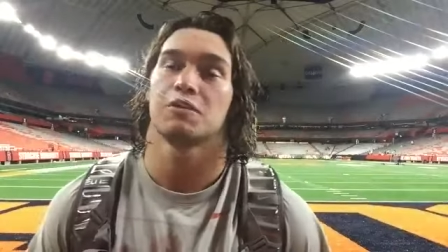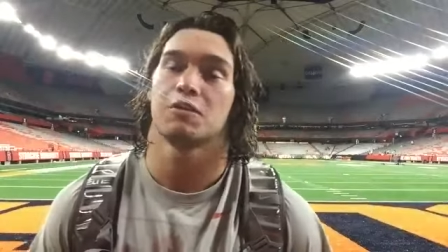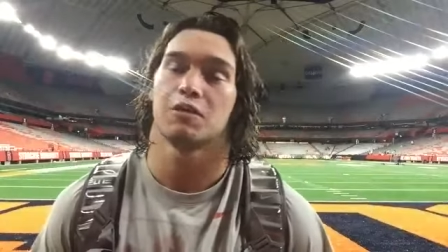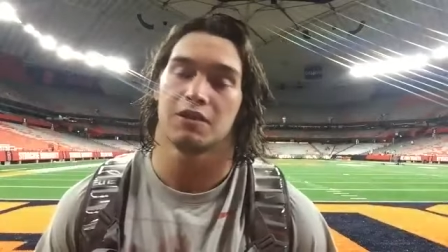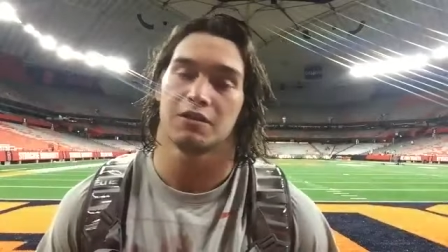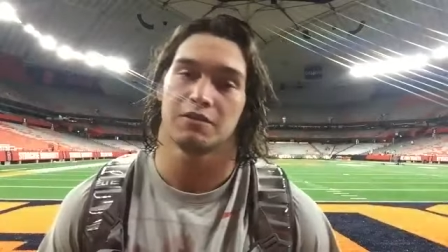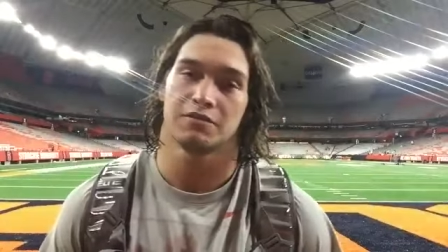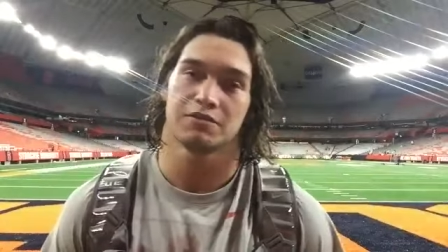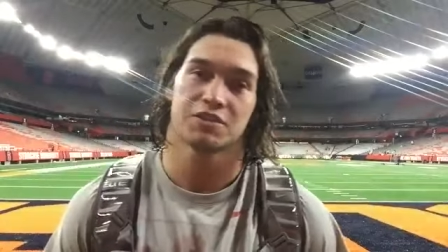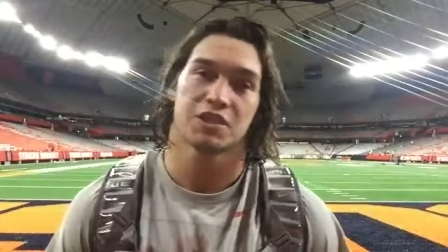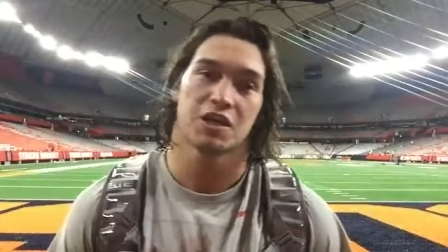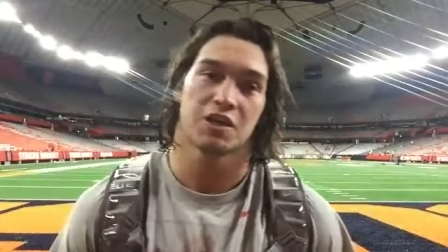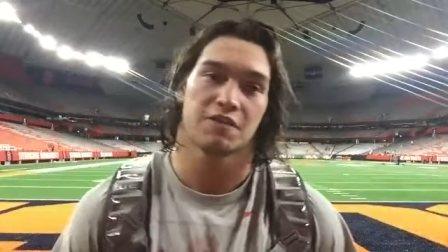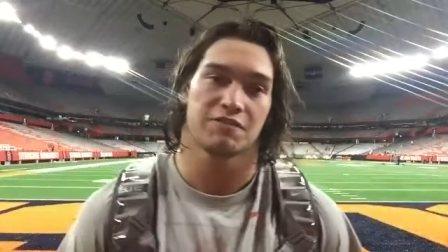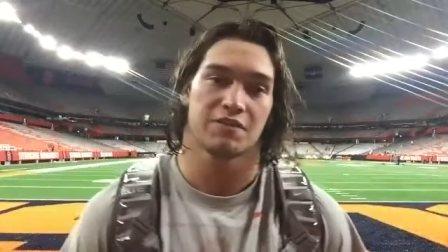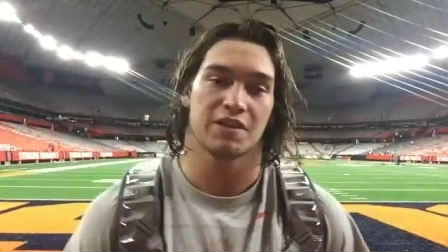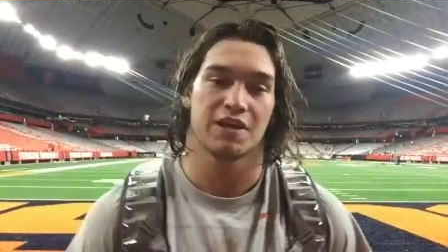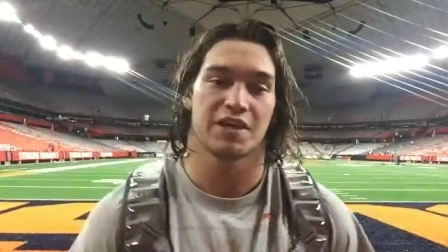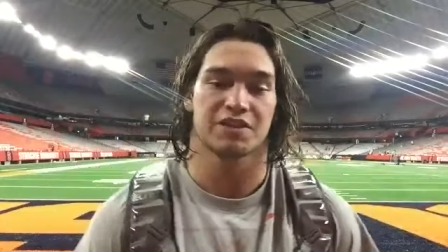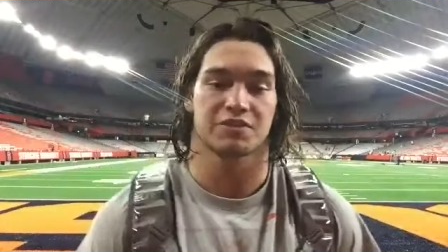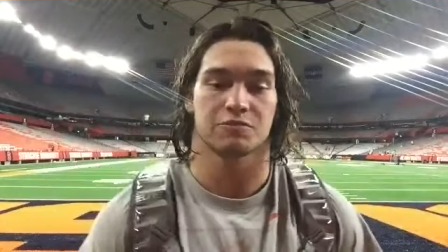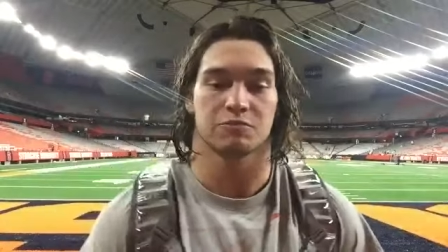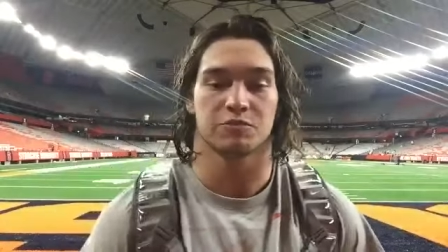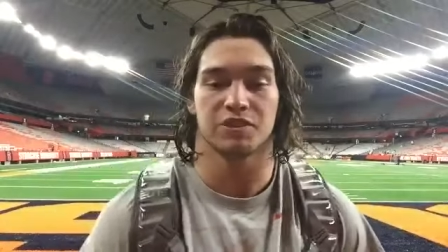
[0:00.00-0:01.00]
well, tough
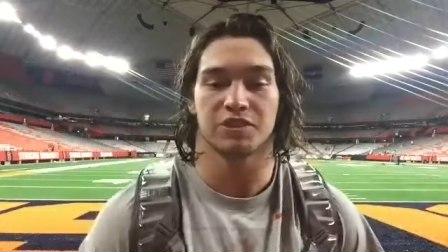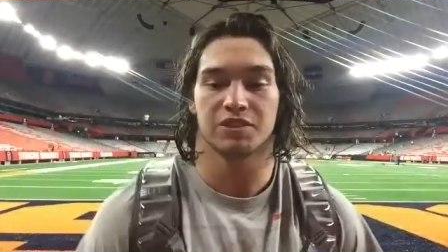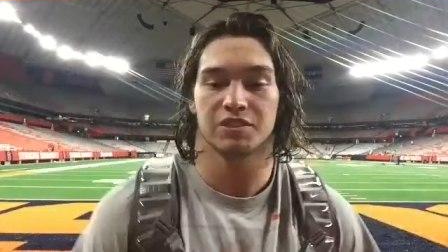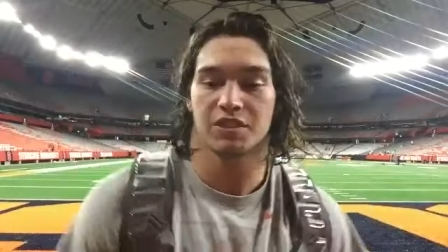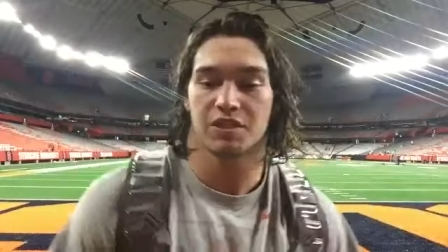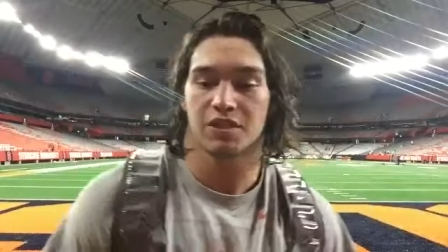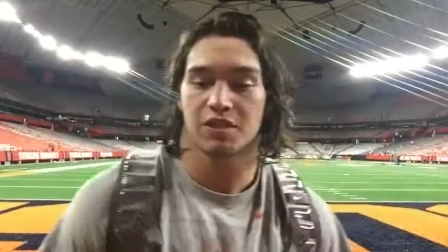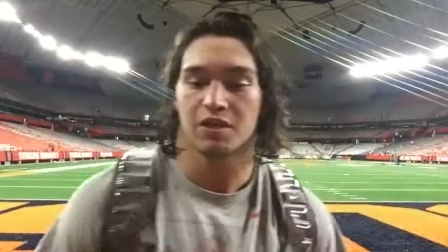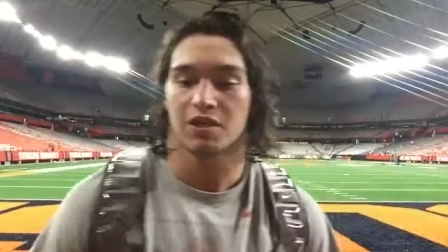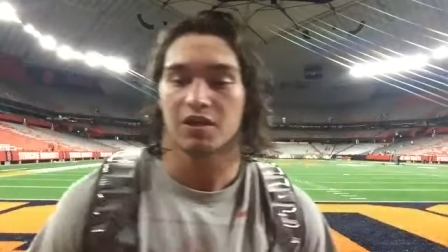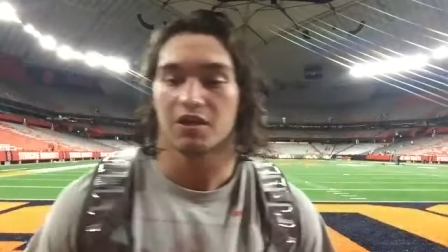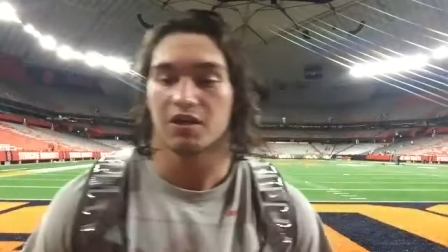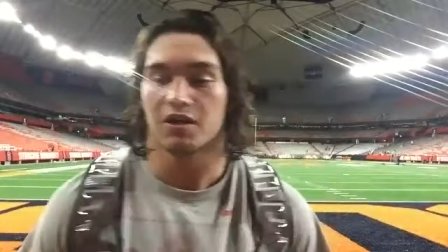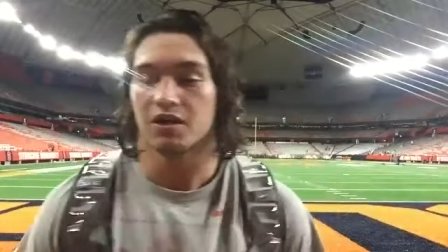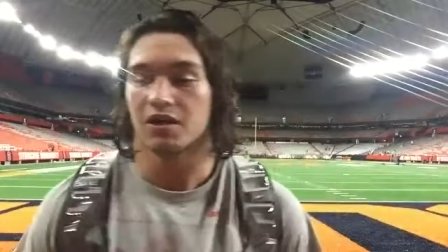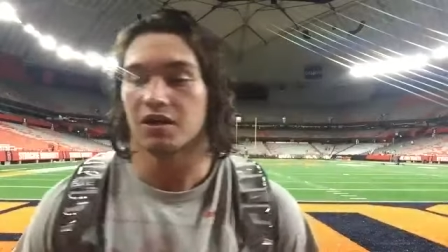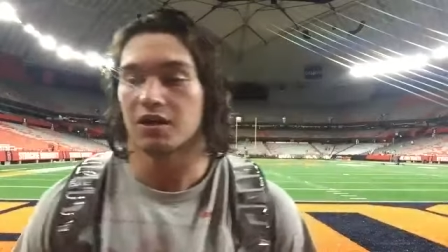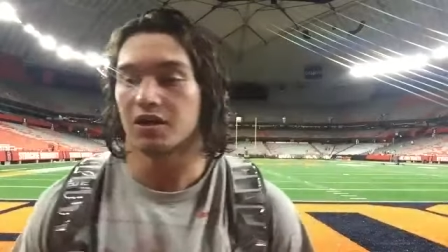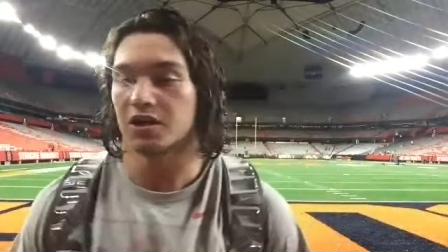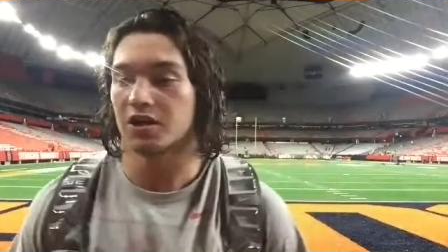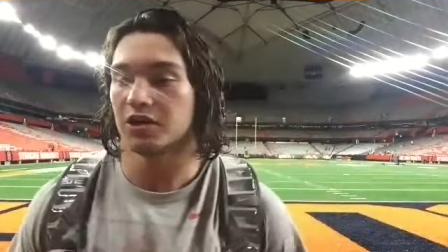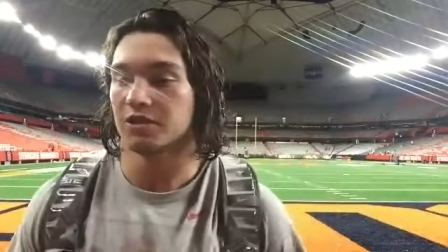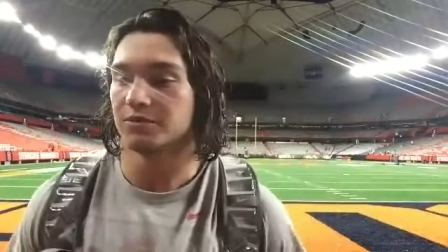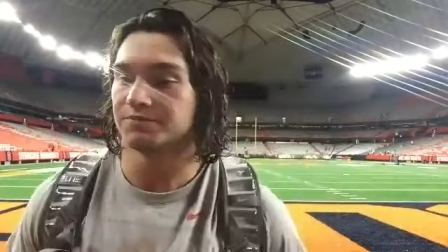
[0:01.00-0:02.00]
last week,
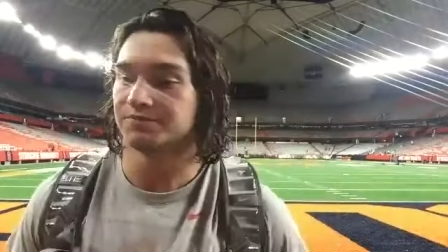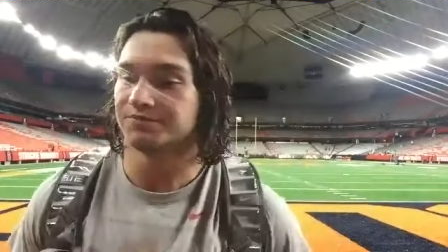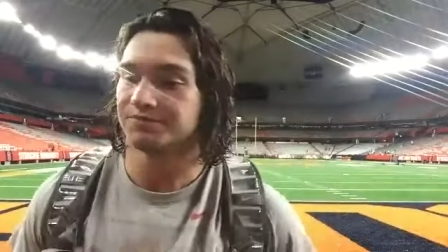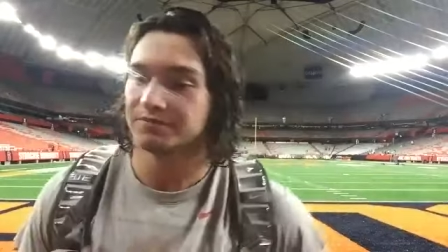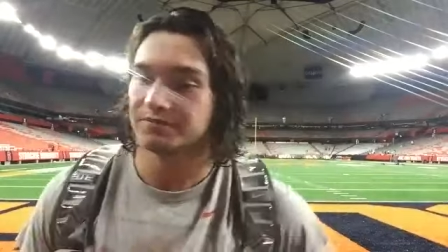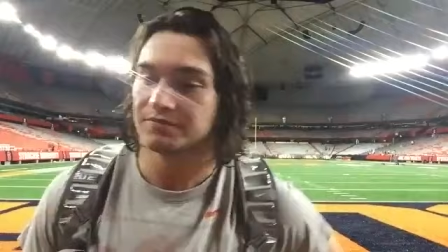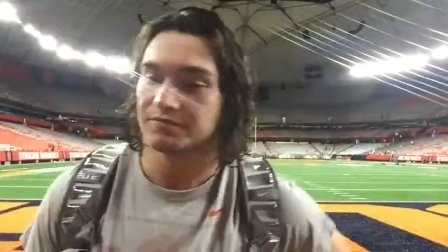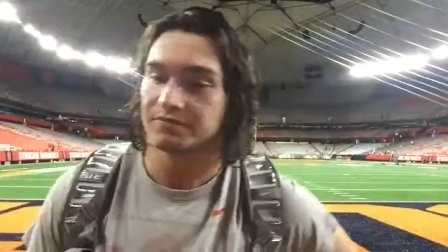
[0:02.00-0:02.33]
um,